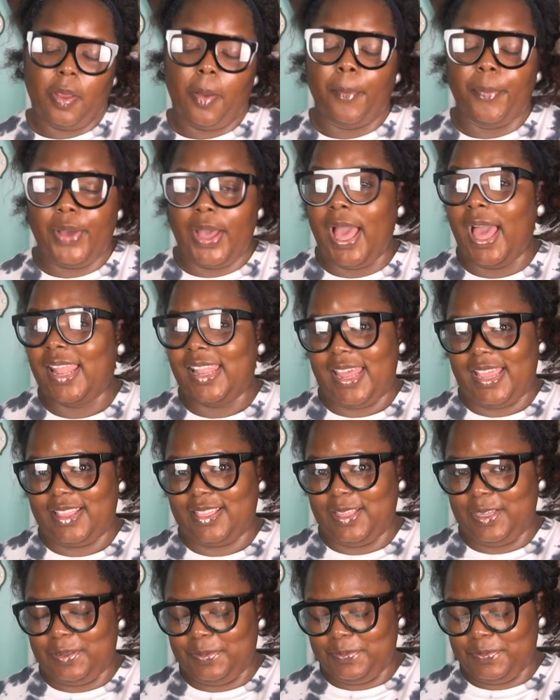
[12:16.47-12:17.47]
But I like
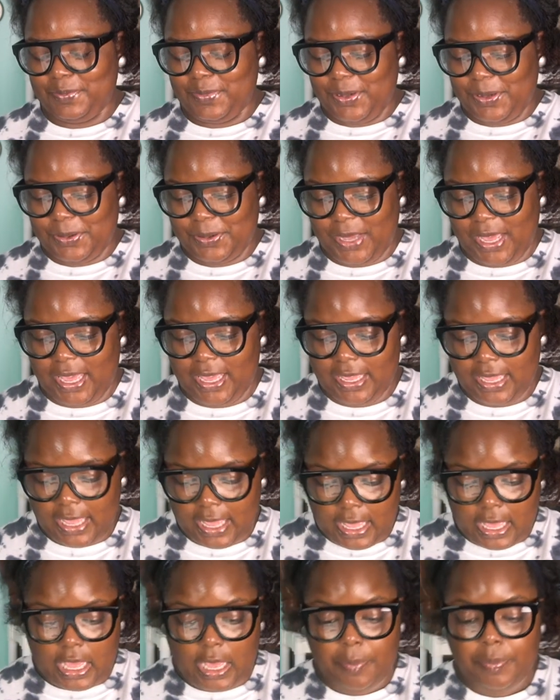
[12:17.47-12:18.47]
them. Okay,
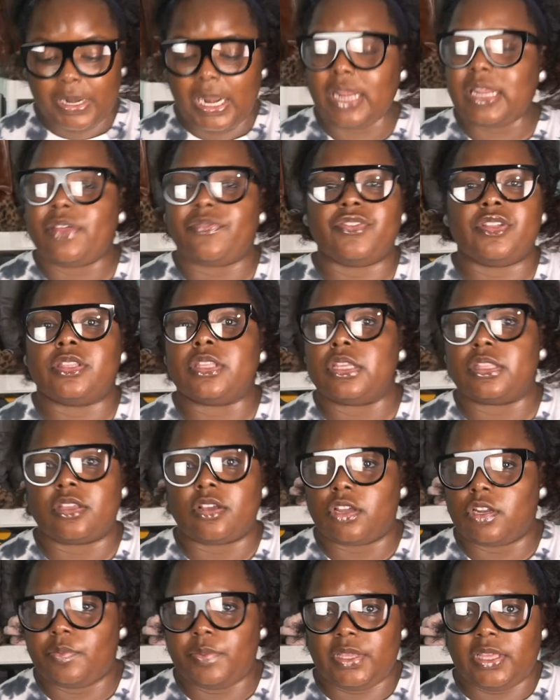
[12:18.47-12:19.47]
but I definitely think they're
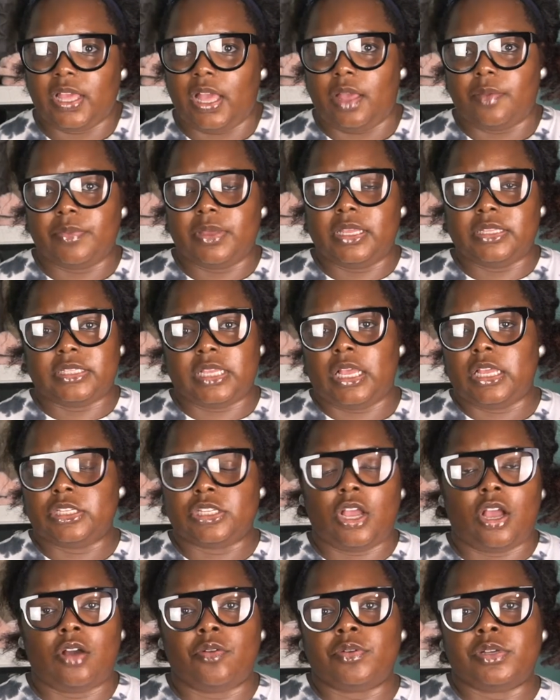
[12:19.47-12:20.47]
going to be cop. As
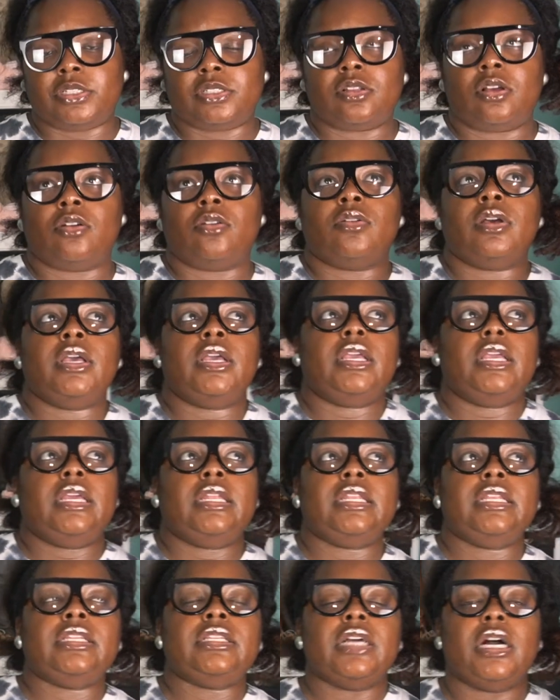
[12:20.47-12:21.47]
y'all always know,
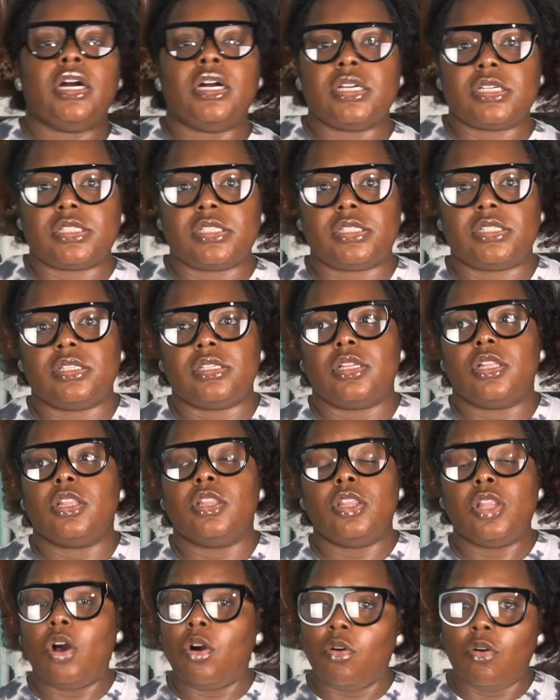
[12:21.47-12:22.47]
any dunks,
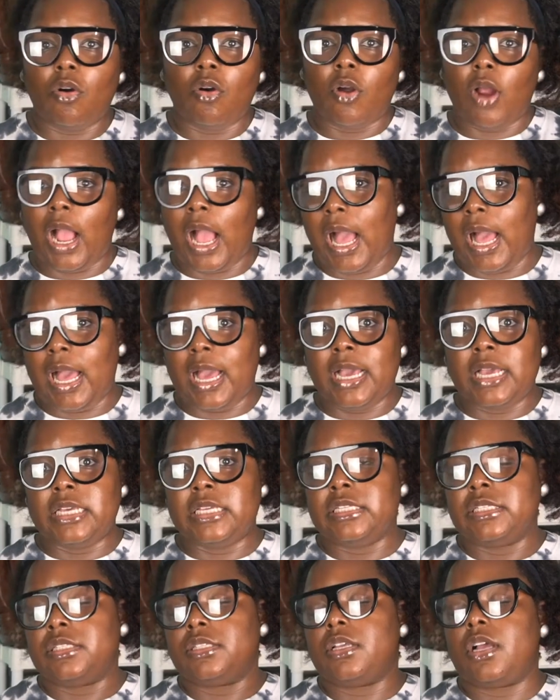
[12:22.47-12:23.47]
low or
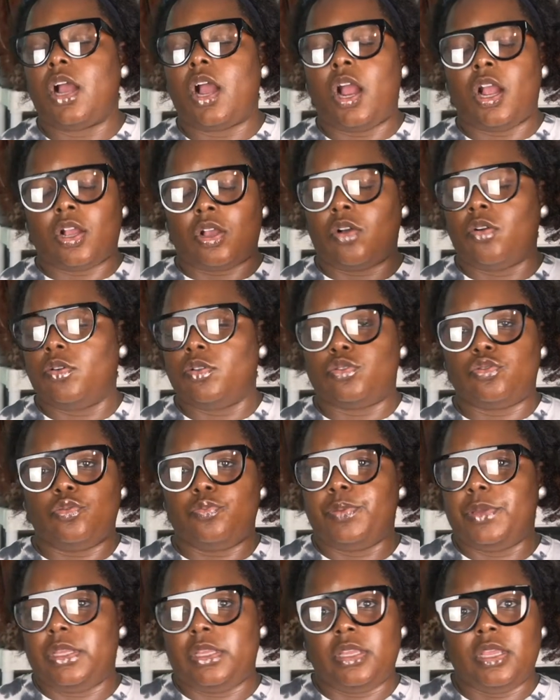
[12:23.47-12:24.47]
highs, are going to
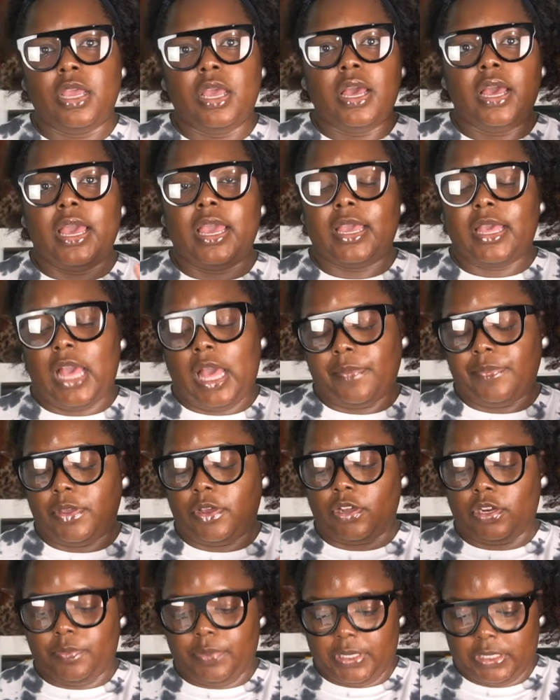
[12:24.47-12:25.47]
be a cop. They're
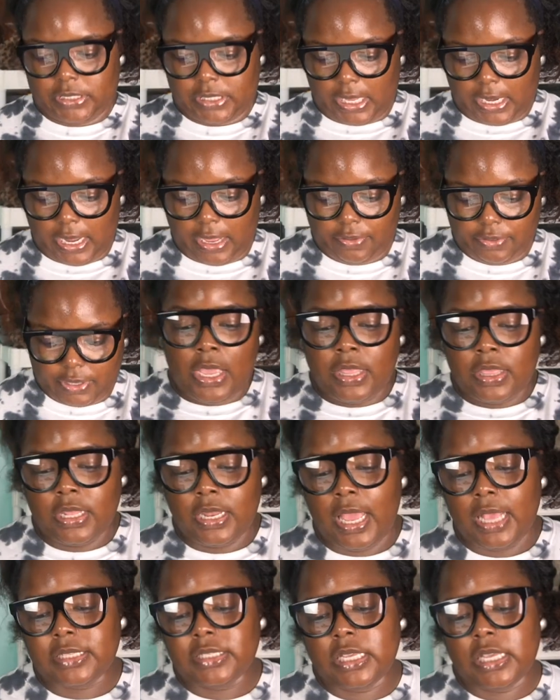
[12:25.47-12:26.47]
going to be a sellout. The
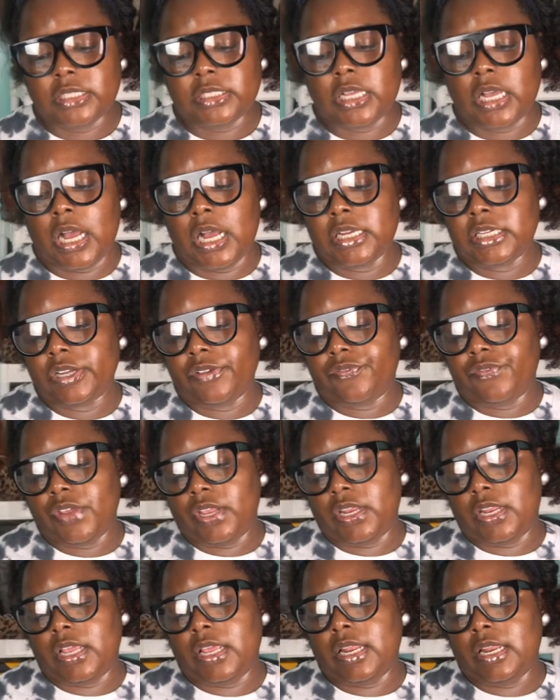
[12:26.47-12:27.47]
next is the
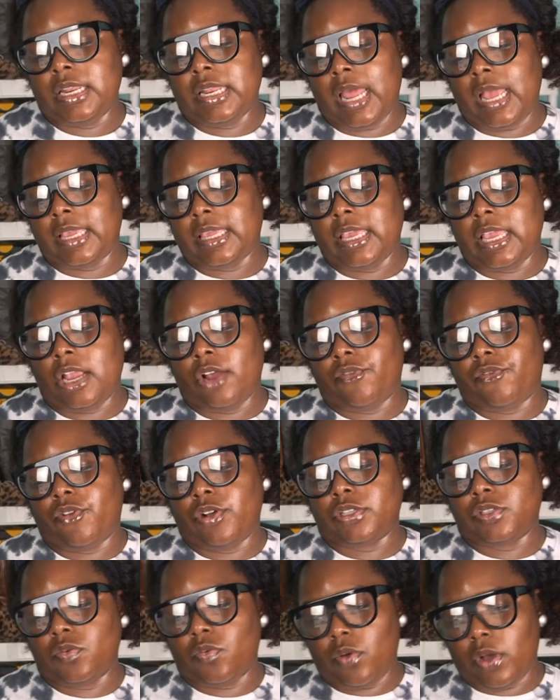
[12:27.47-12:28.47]
undefeated Nike Air
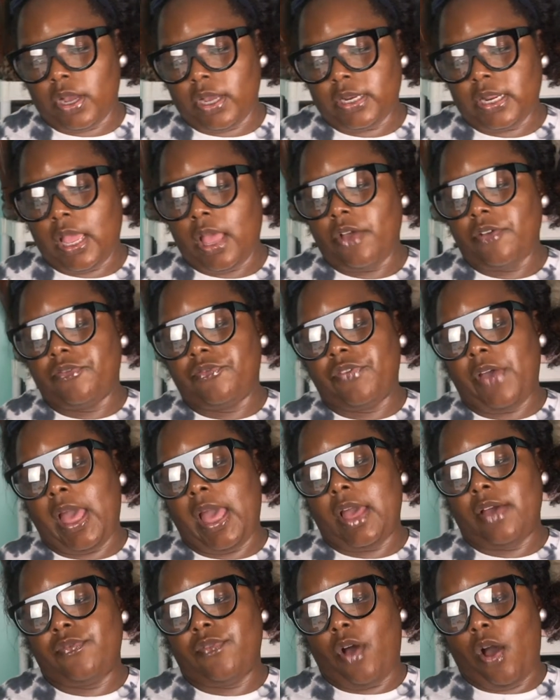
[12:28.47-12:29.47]
Force 1
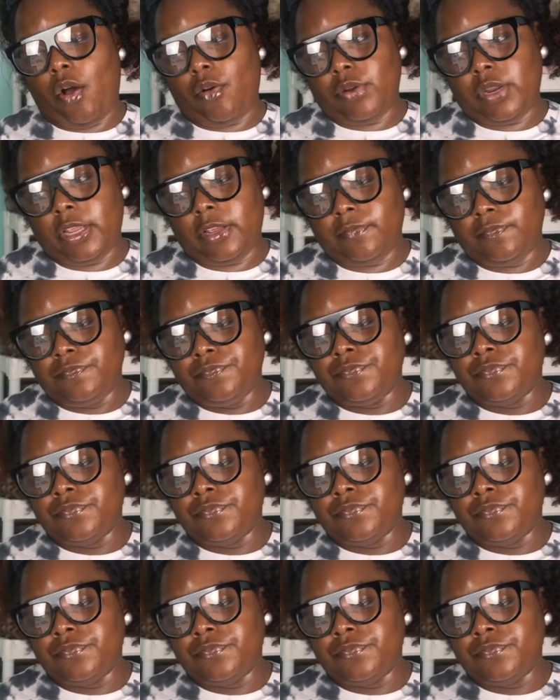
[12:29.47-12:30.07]
5 on it.